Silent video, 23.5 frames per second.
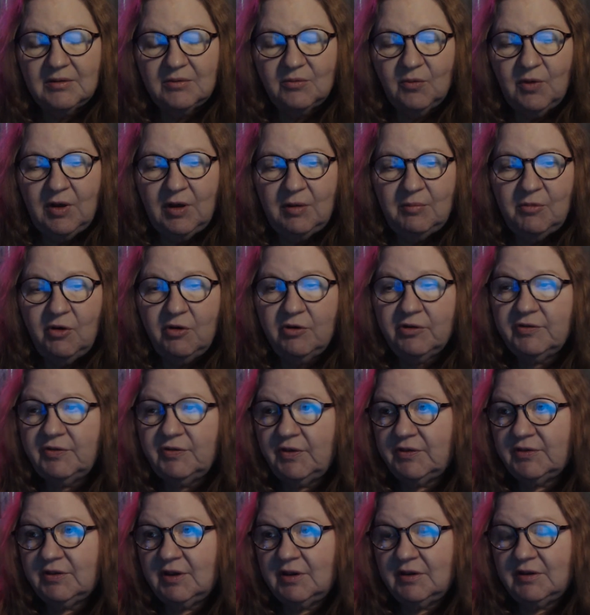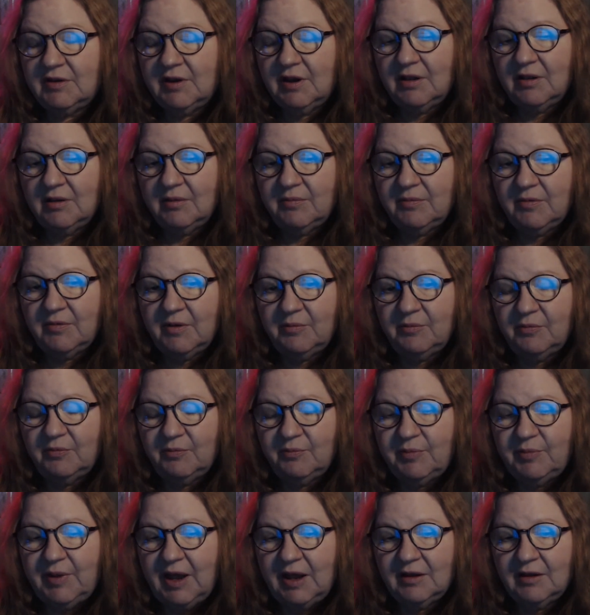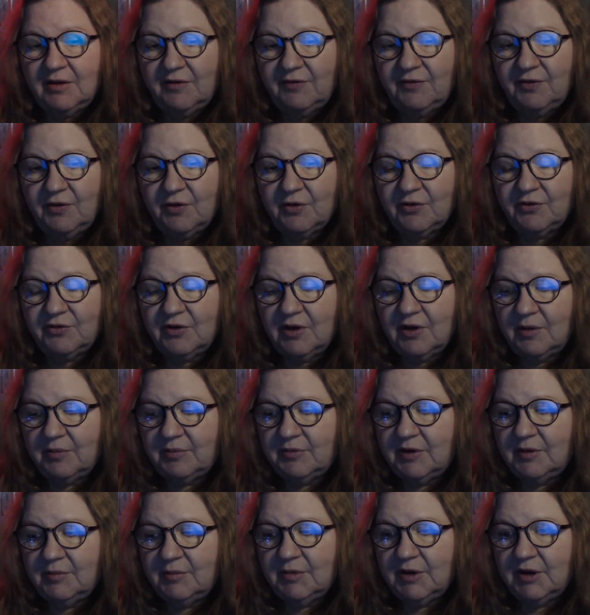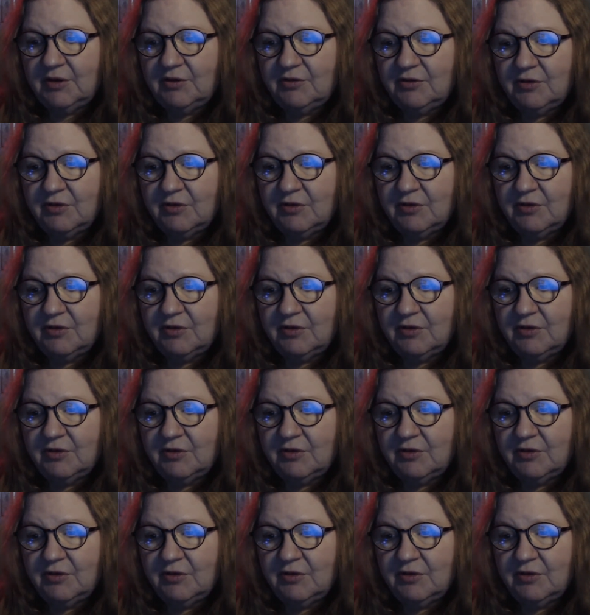Well, most of us can tell a badly photoshopped image.